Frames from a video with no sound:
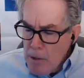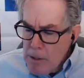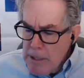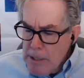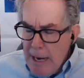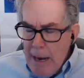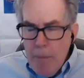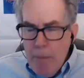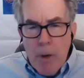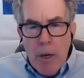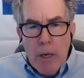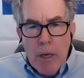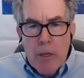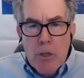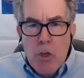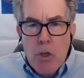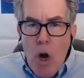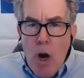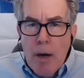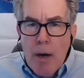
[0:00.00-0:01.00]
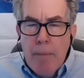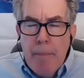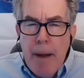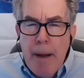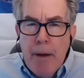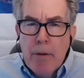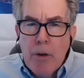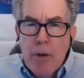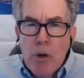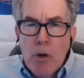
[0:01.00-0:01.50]
Today we're going to talk
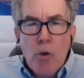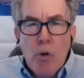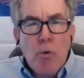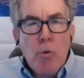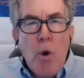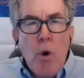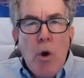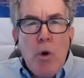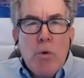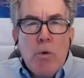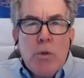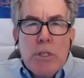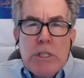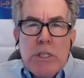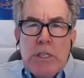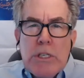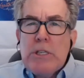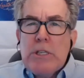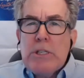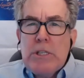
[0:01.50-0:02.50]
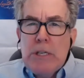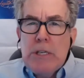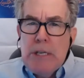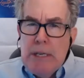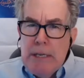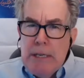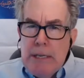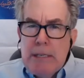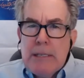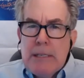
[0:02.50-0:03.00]
about Crohn's
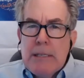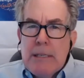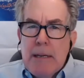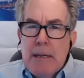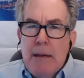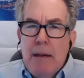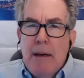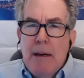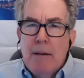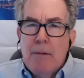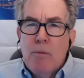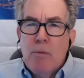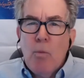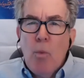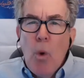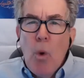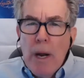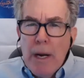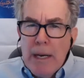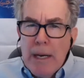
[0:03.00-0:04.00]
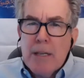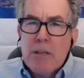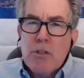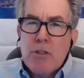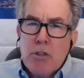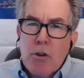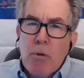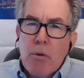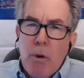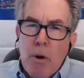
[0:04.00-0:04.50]
disease. What
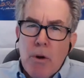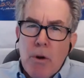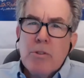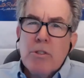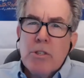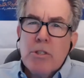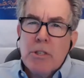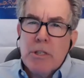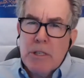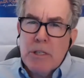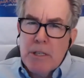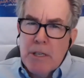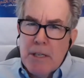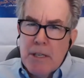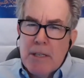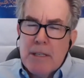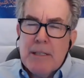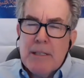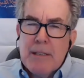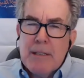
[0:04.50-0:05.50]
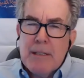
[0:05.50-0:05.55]
is Crohn's disease?